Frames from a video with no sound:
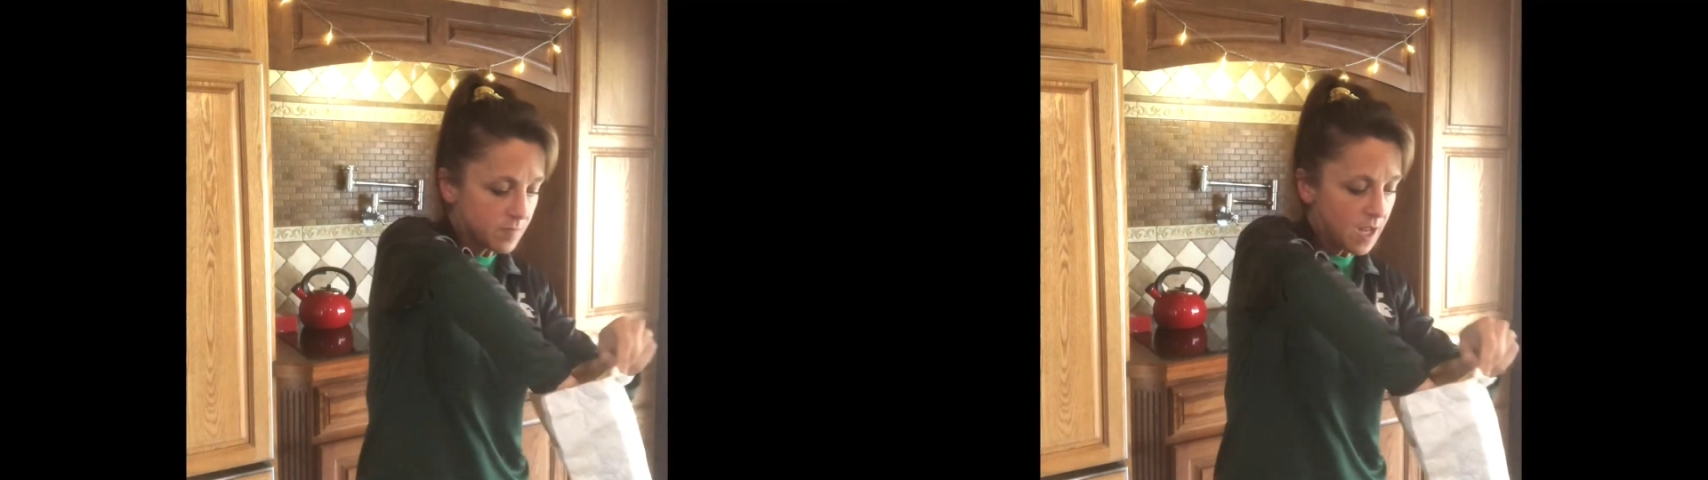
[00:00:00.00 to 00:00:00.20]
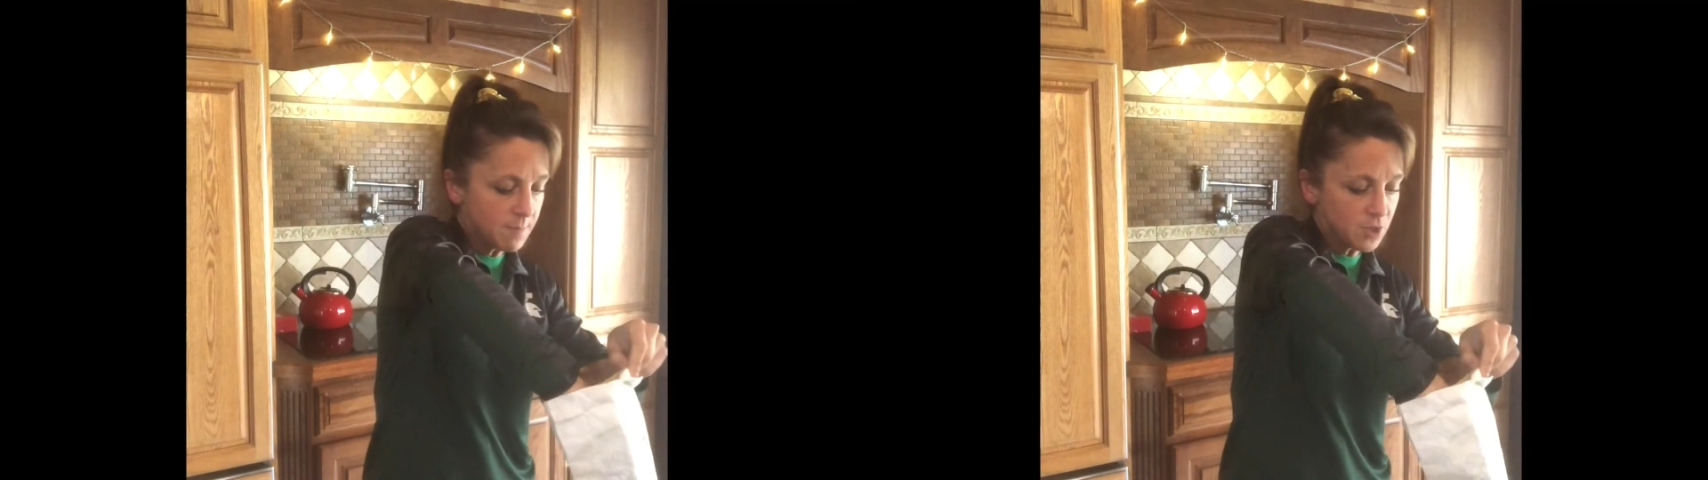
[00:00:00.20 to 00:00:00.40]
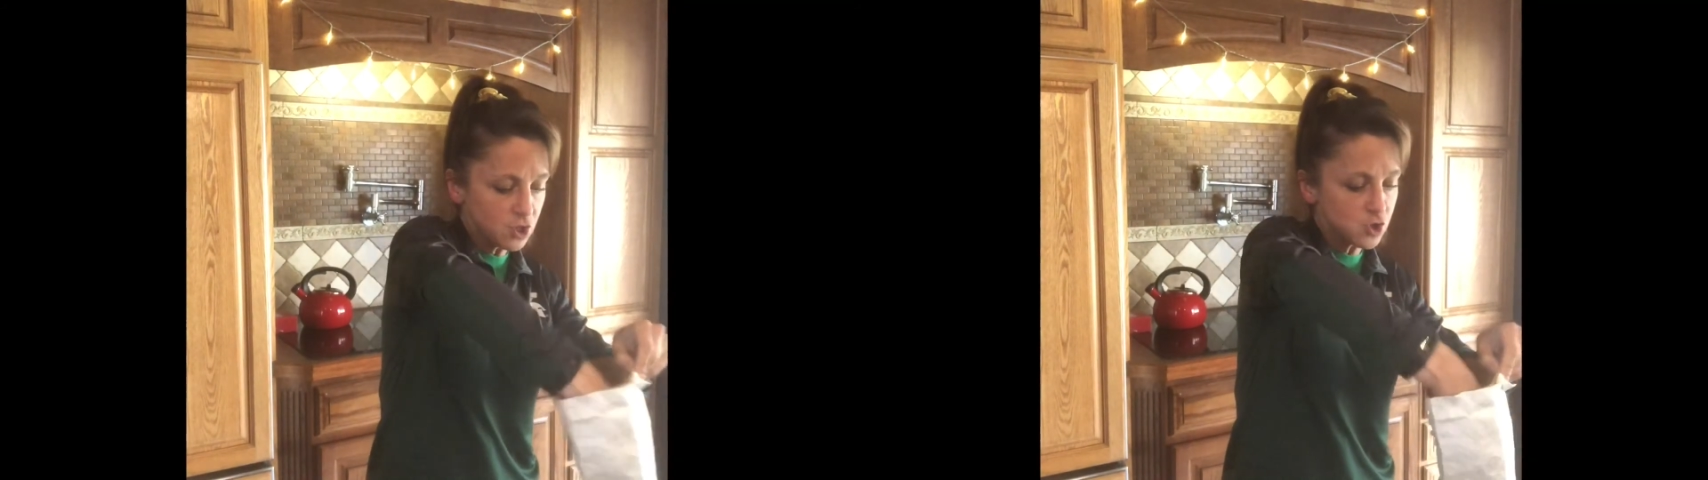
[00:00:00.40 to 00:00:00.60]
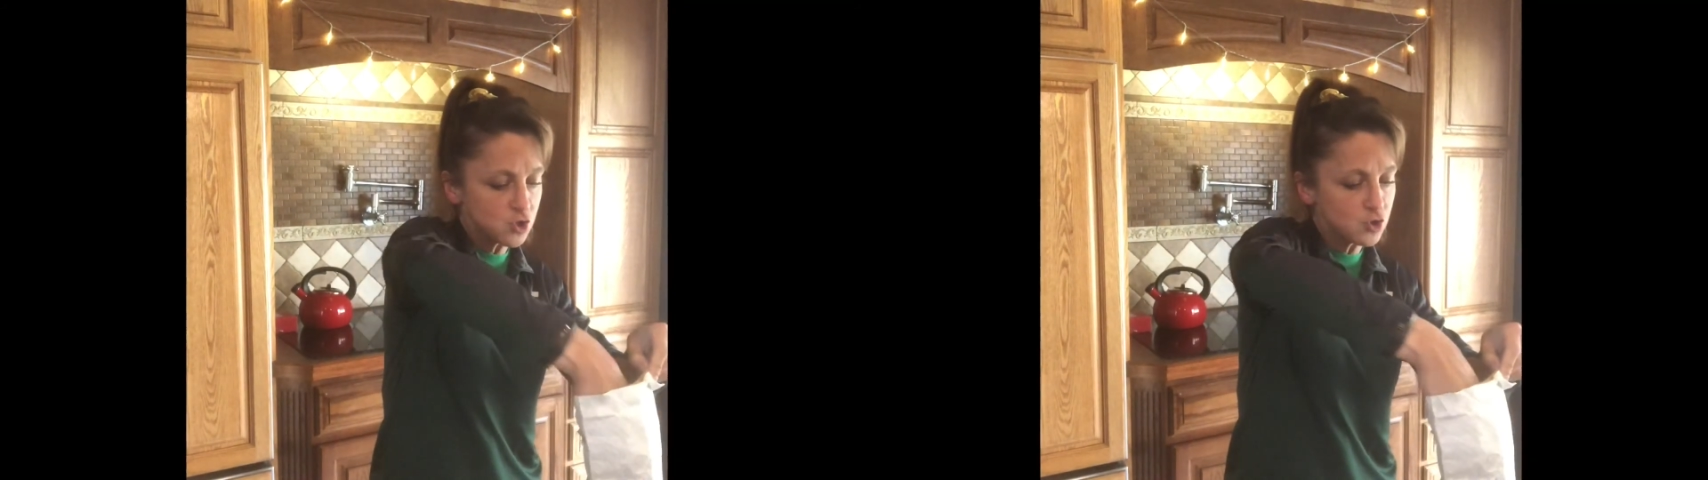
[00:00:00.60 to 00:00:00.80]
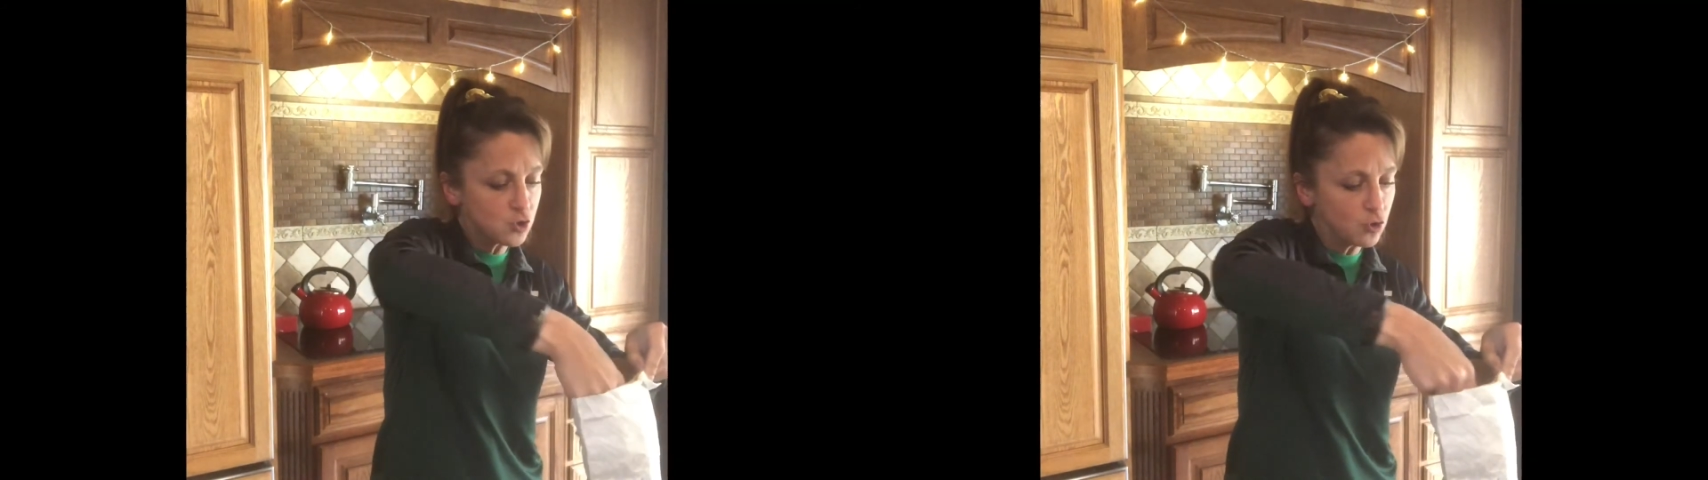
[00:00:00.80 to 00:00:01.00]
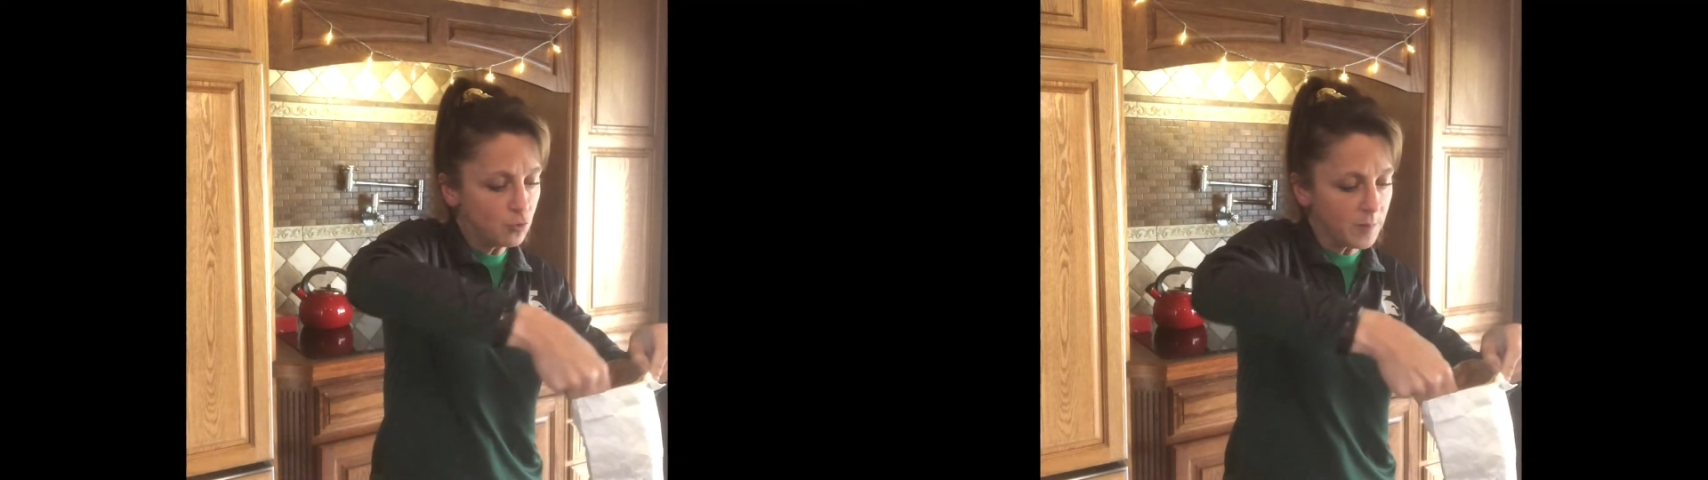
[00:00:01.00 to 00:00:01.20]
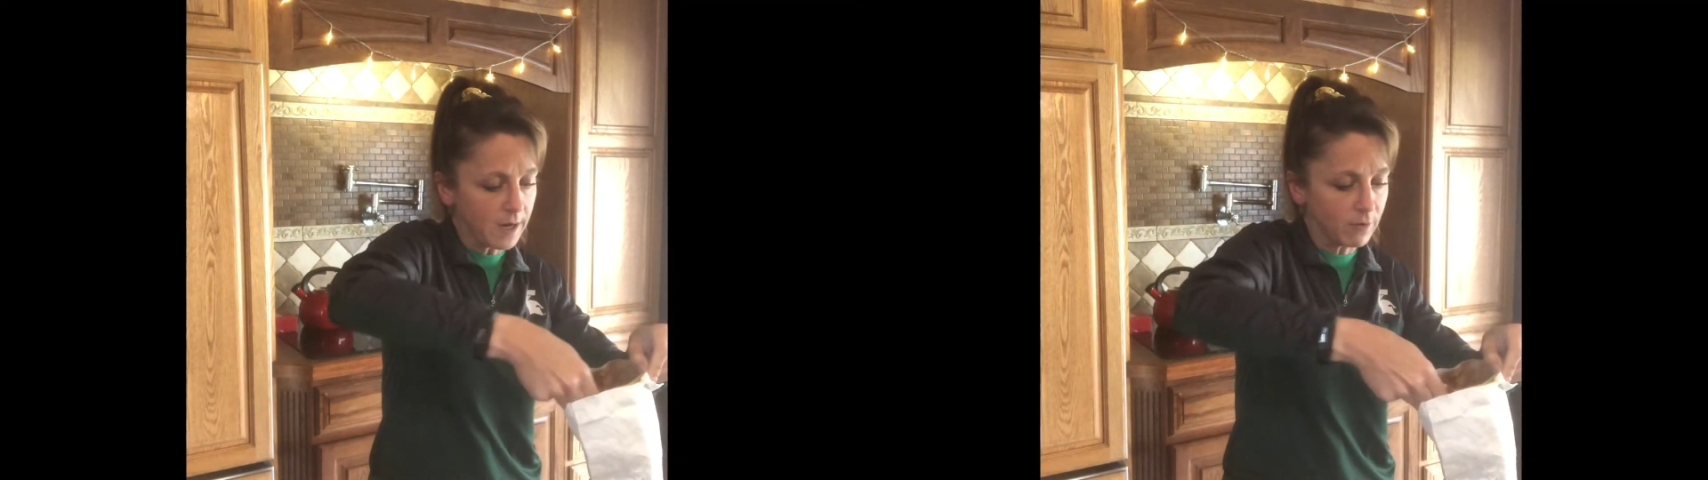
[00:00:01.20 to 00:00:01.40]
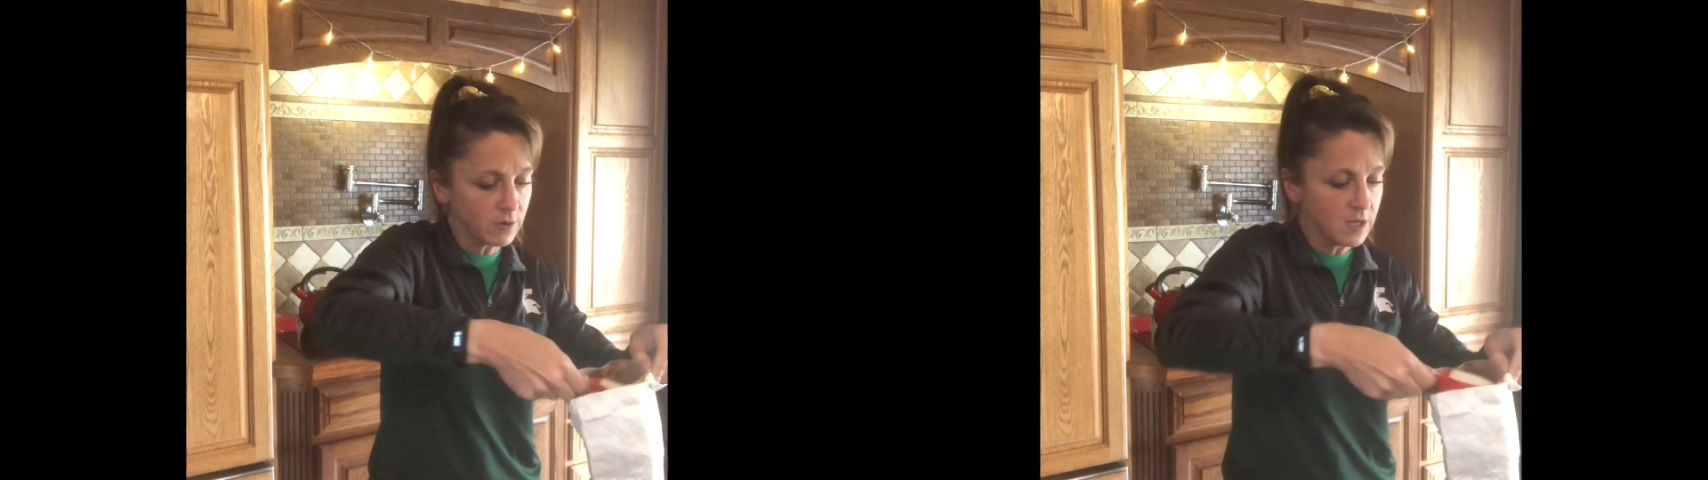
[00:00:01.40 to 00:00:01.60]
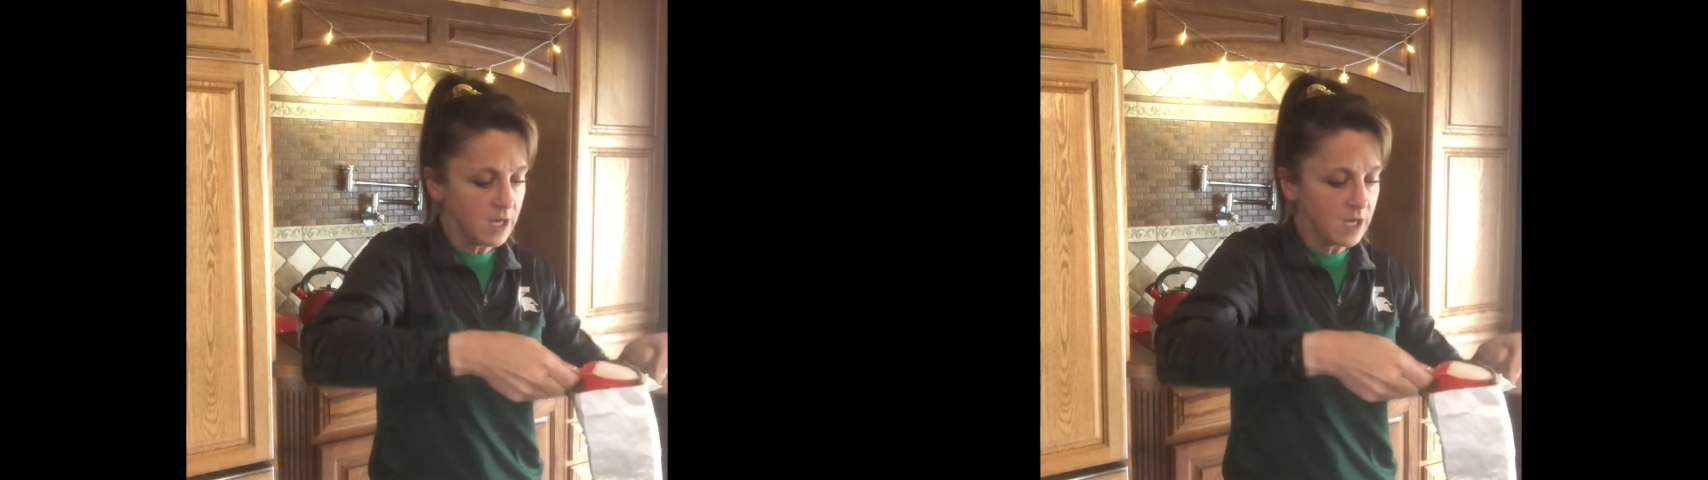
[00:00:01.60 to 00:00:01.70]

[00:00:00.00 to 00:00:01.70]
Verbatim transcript: I'm gonna scoop out